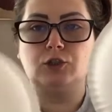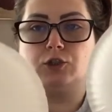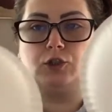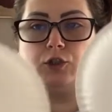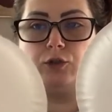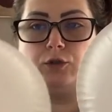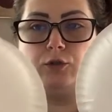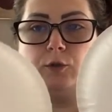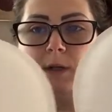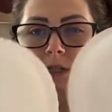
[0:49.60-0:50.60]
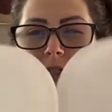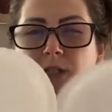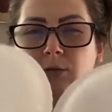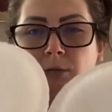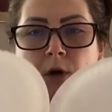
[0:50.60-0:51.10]
2
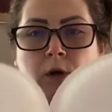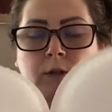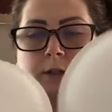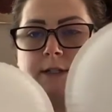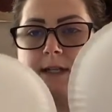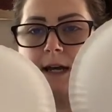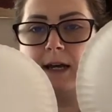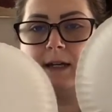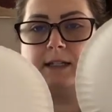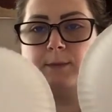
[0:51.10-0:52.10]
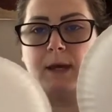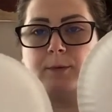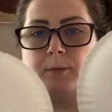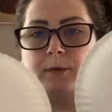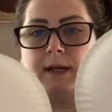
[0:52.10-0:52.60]
smaller sized
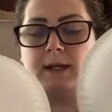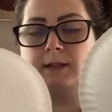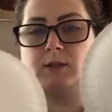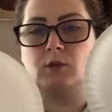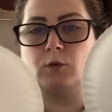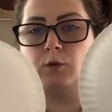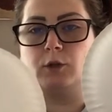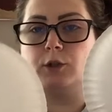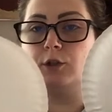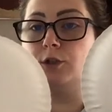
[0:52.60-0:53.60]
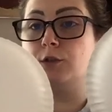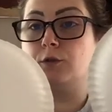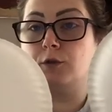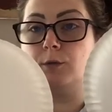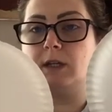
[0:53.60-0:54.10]
paper plates, or you can do
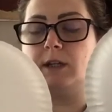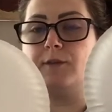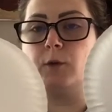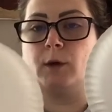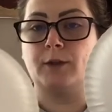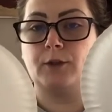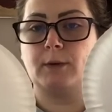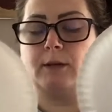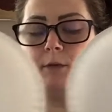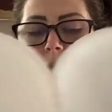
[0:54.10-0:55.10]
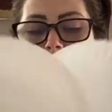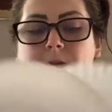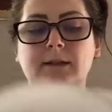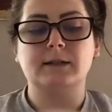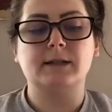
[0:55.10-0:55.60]
3 if you want 3
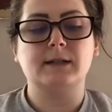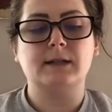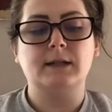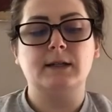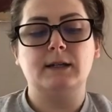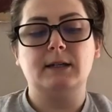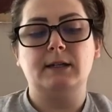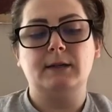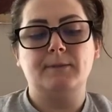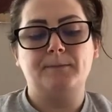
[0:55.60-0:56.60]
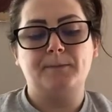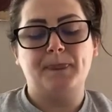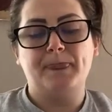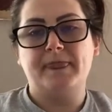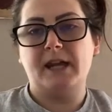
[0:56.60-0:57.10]
rings.
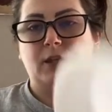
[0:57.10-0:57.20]
Then